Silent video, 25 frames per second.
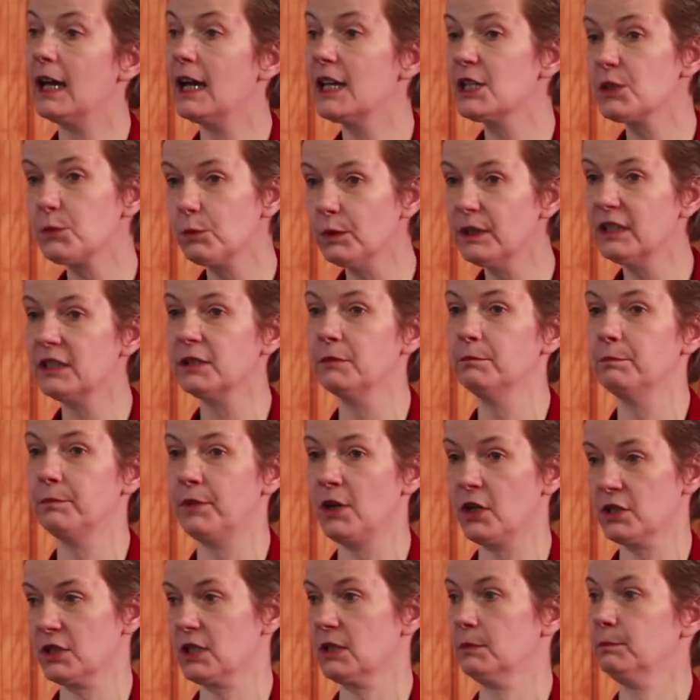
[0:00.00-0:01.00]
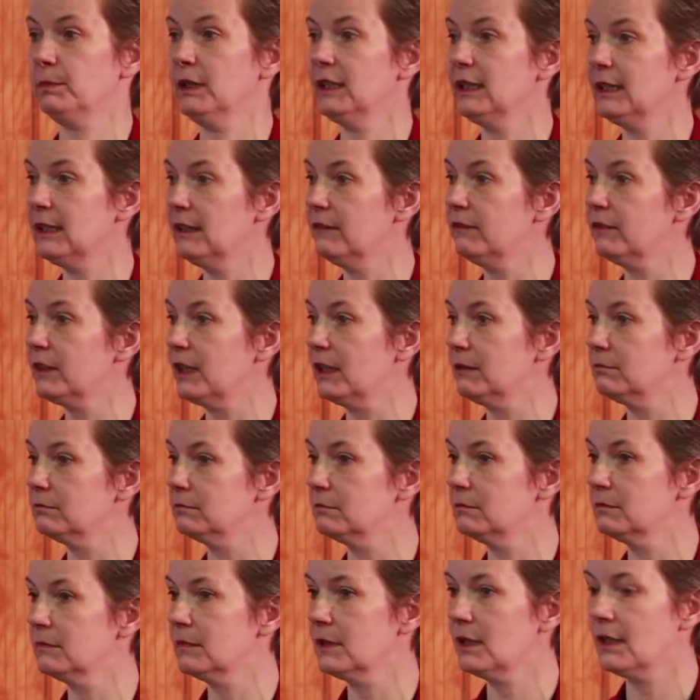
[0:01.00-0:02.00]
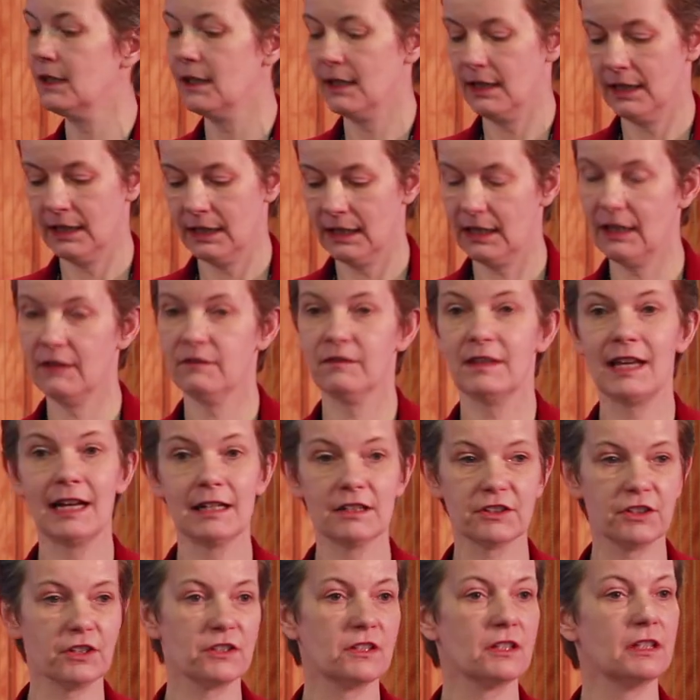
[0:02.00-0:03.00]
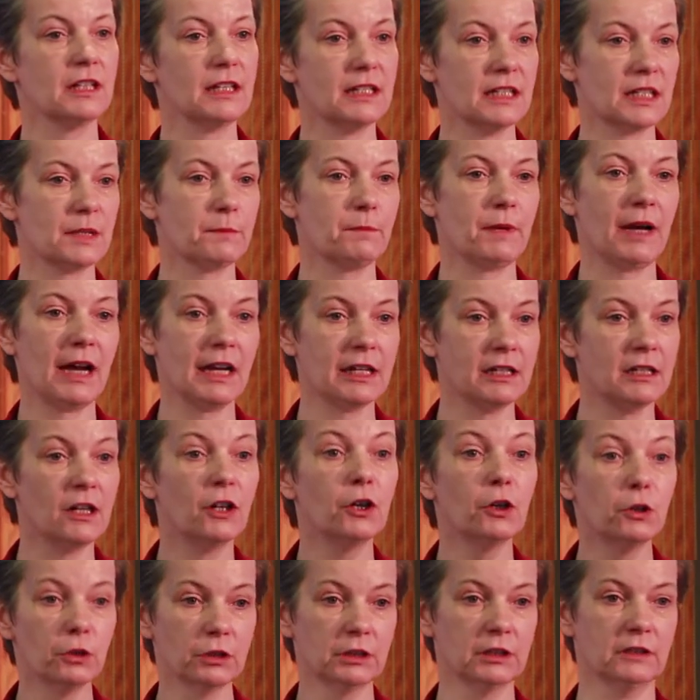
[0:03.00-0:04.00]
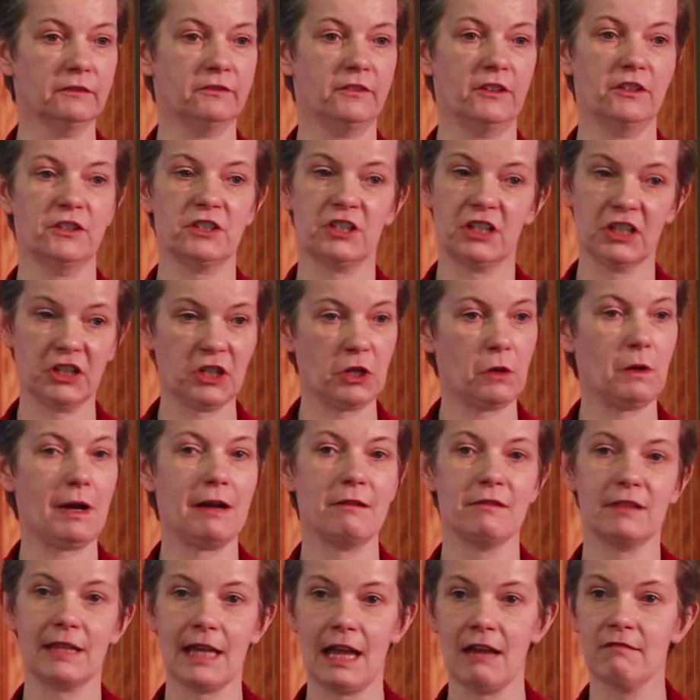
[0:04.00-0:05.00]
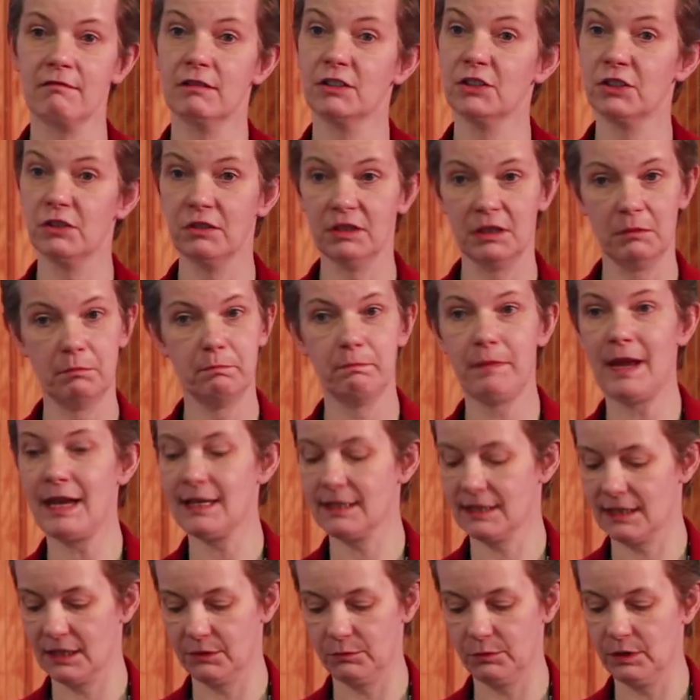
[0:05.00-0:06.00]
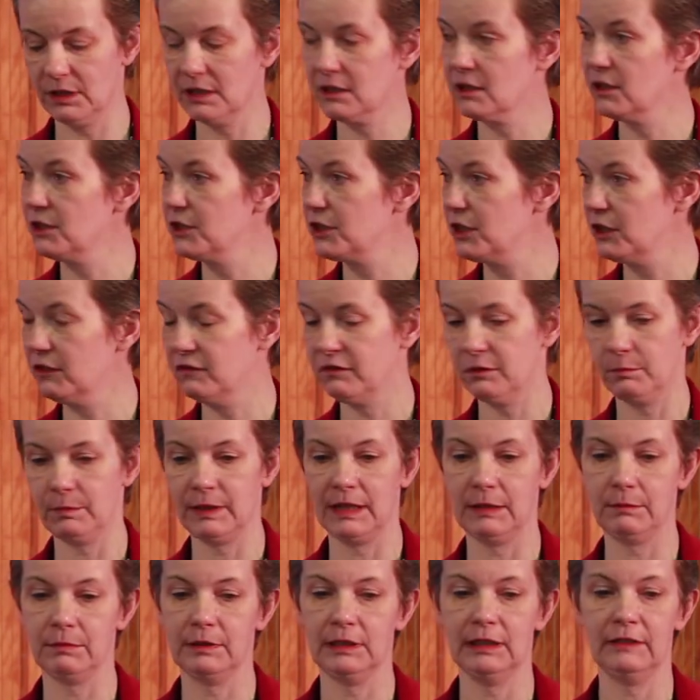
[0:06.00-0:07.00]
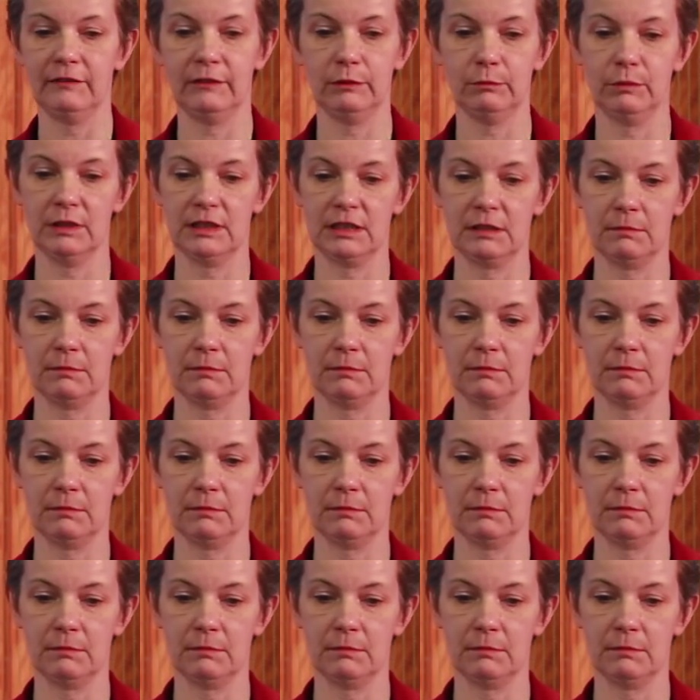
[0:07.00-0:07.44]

as we can possibly give them. If that doesn't inspire all of us to go out there and do the best that we can do for people living with